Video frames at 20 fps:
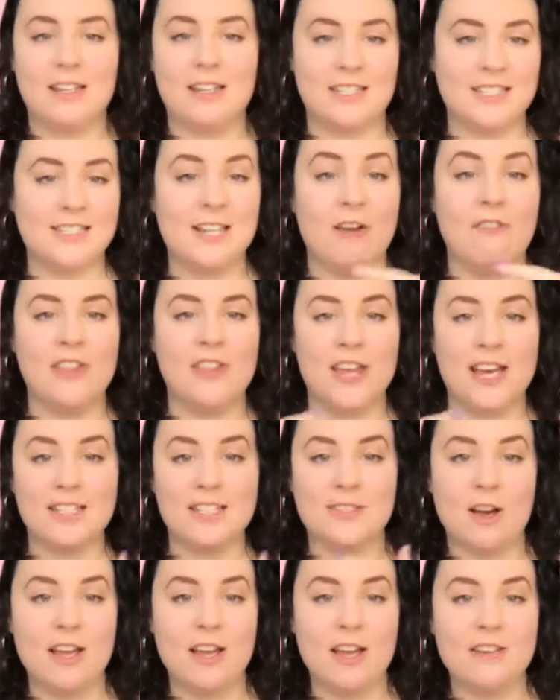discover
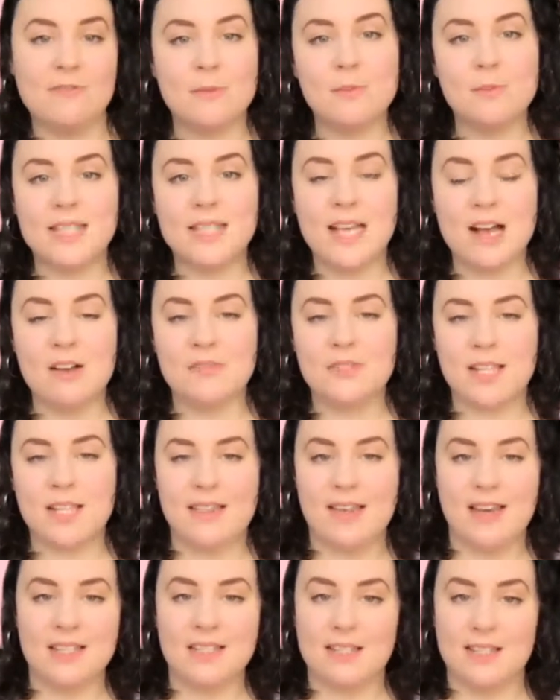that side of themselves
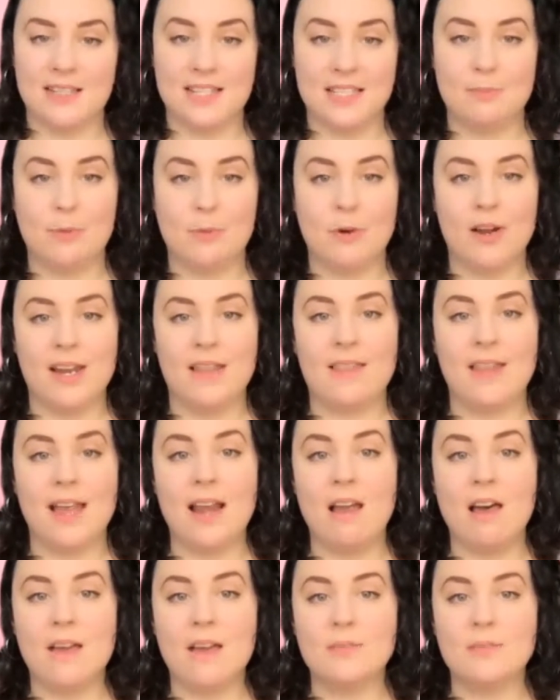that's at this point in
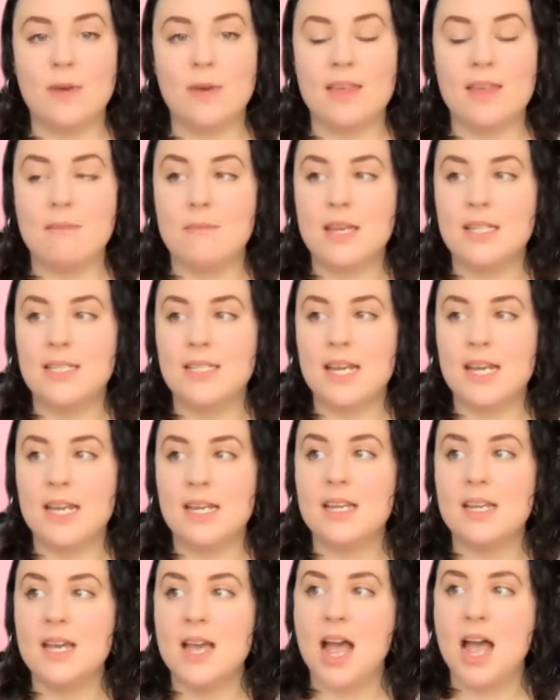their lives where they're
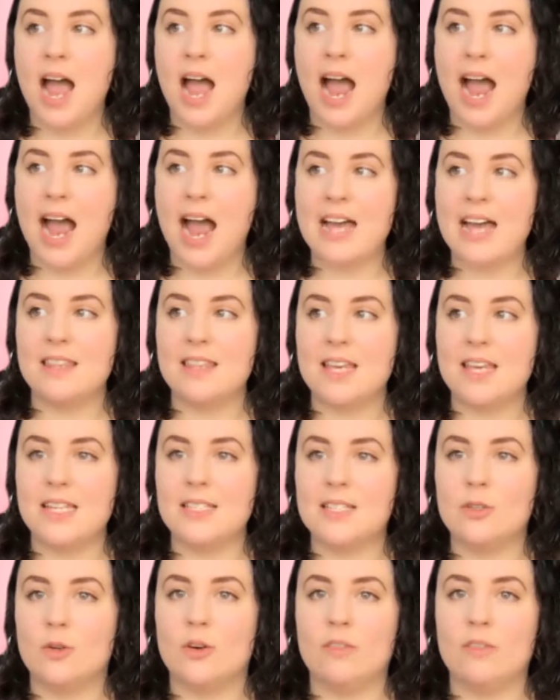meeting. And
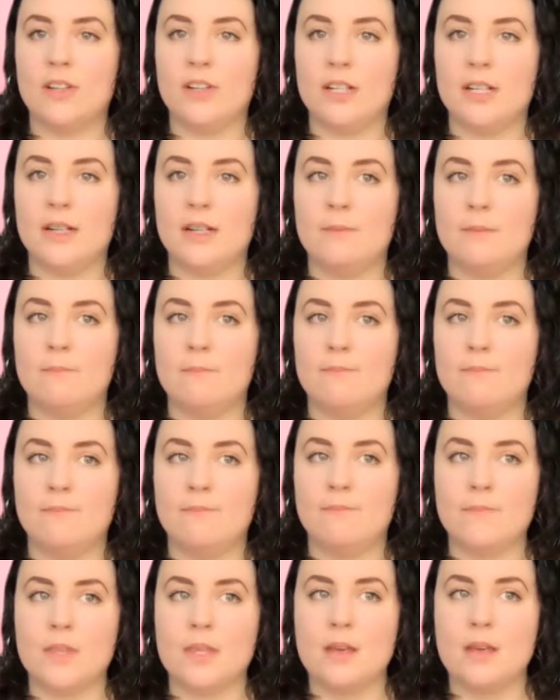there's sort of
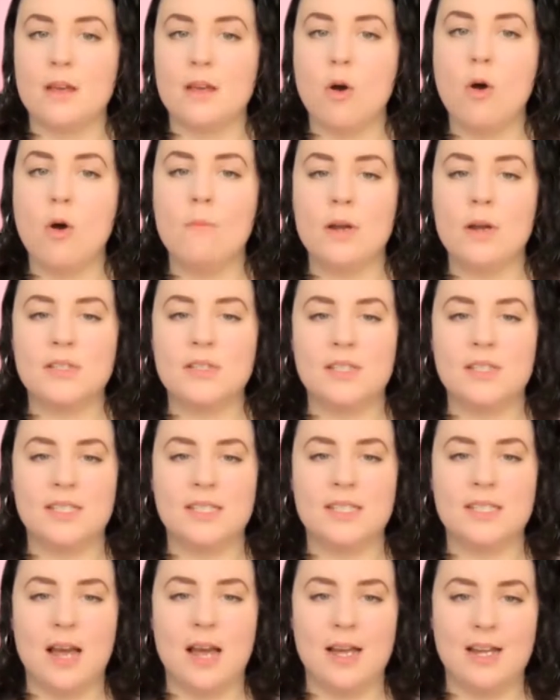almost
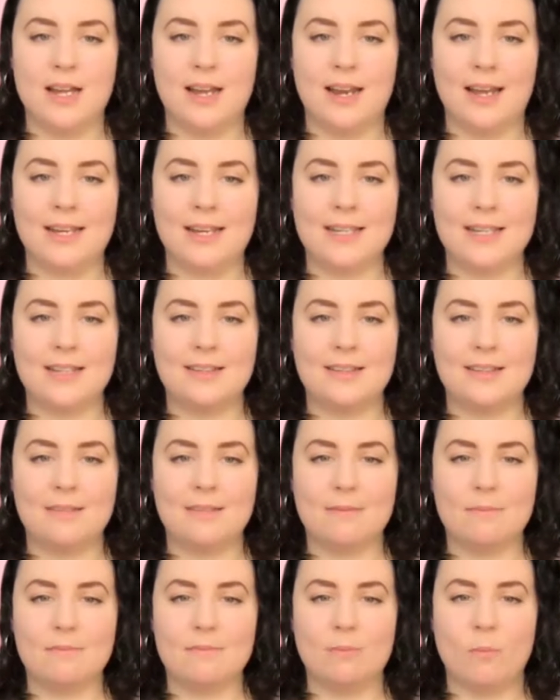a like
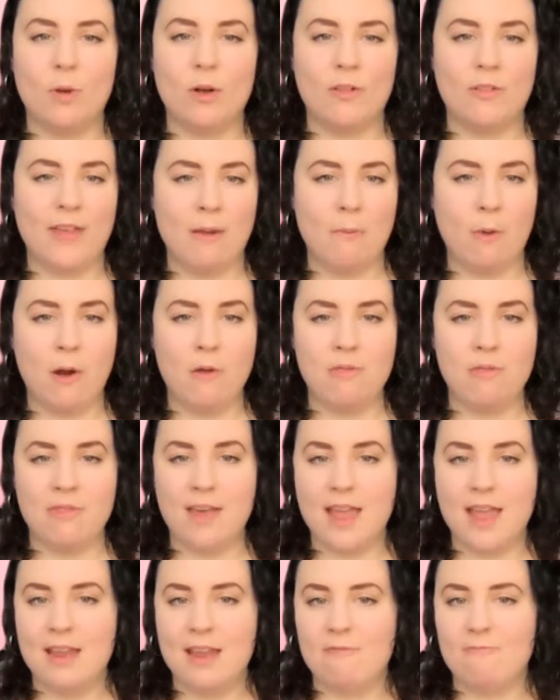will they won't
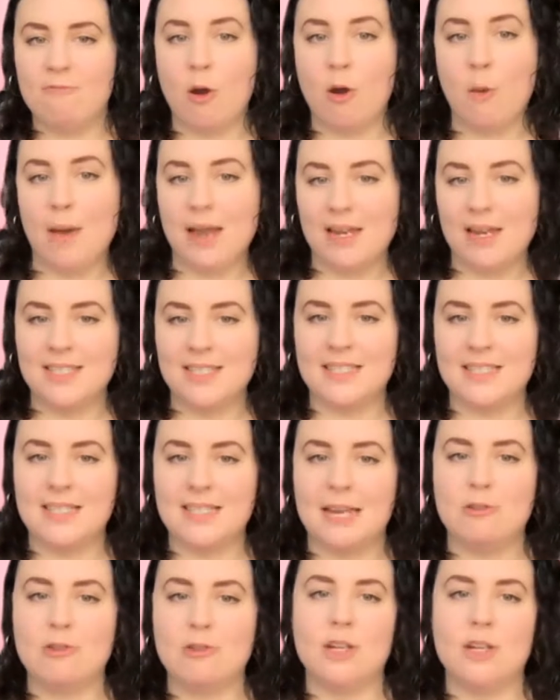they romantic
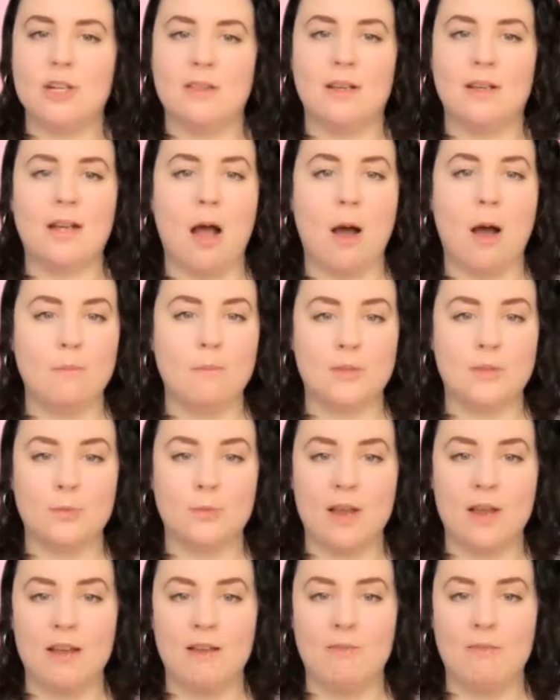tension that comes
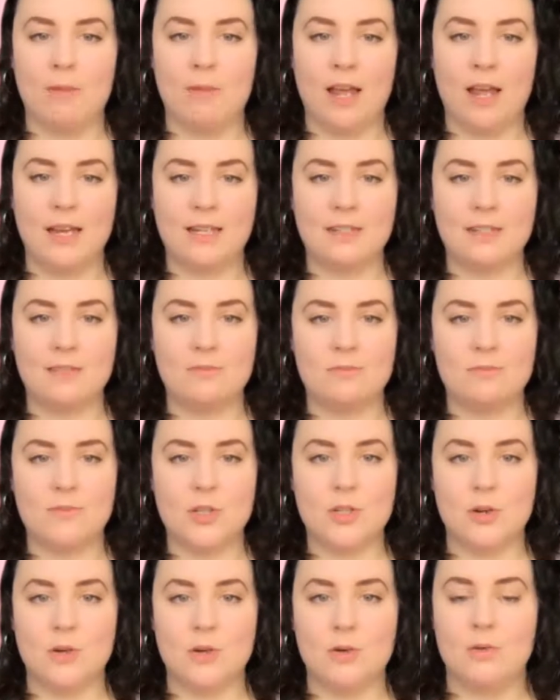with it, like
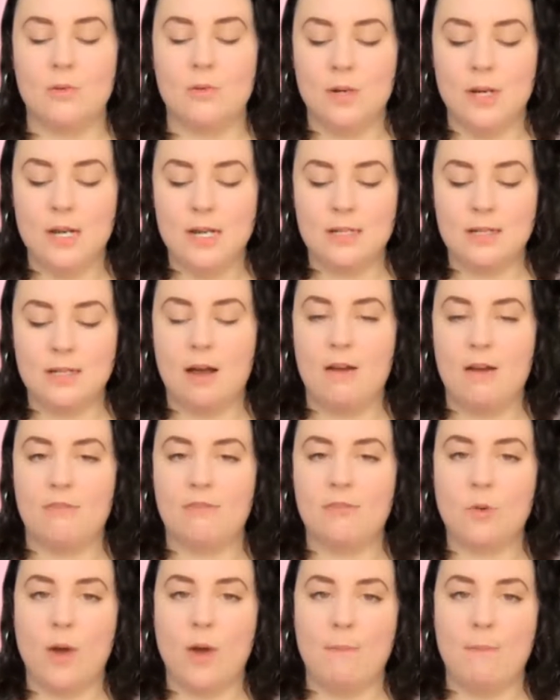two kind
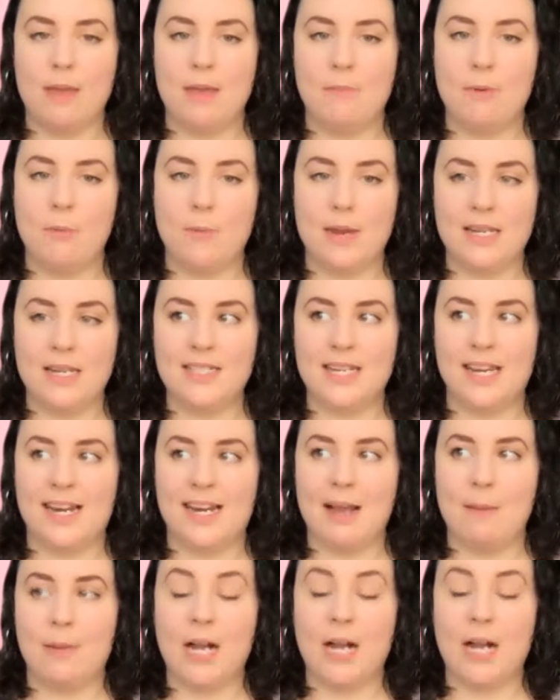of queer people
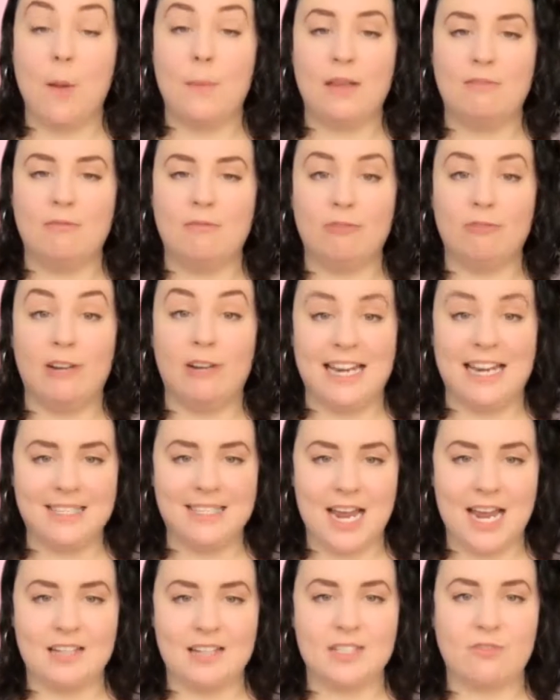meeting and becoming really
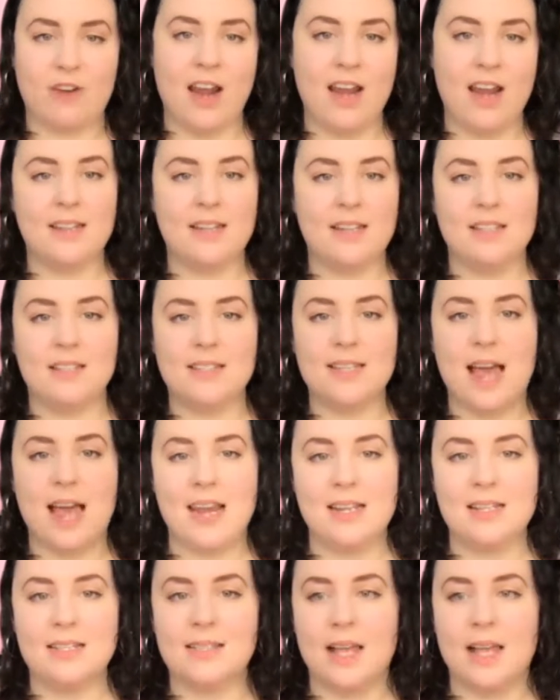intense friends.
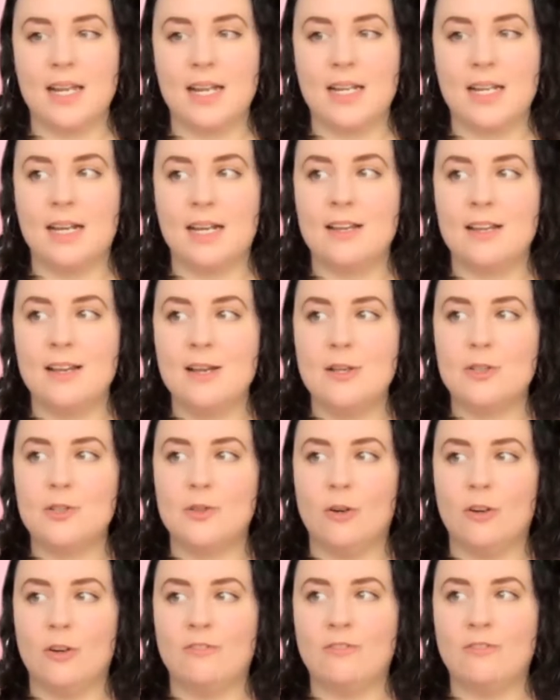And it's like a
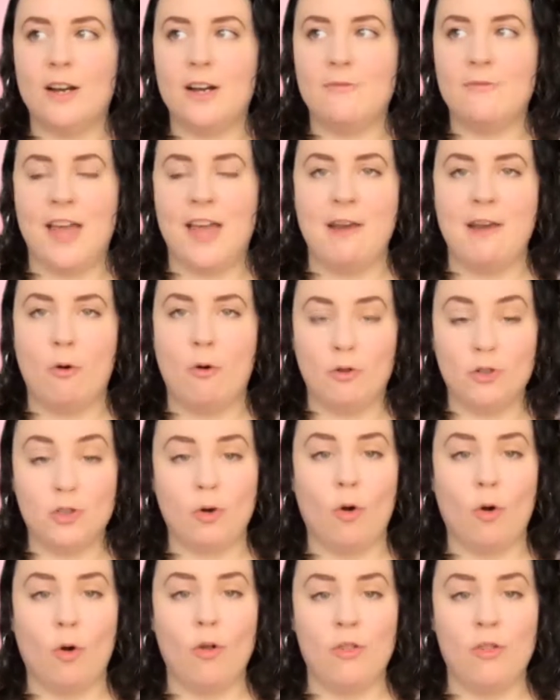sort of, they're not
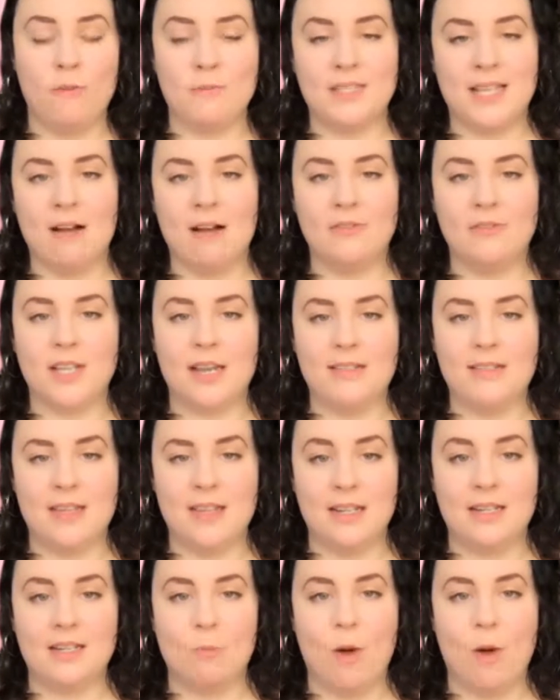sure themselves, I
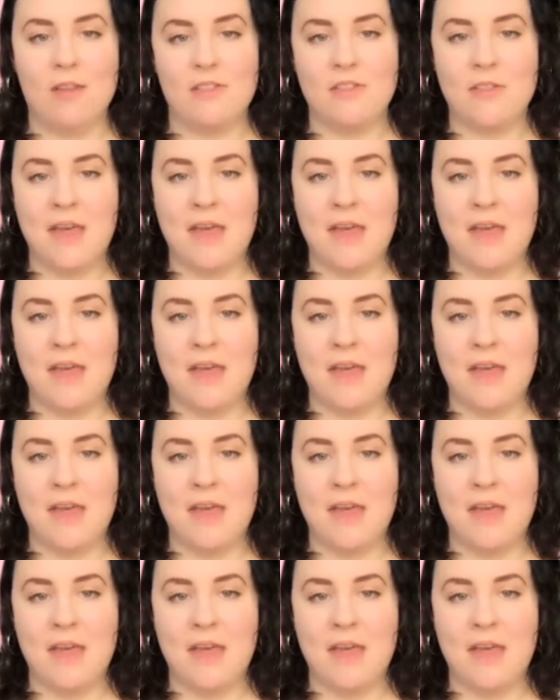think, whether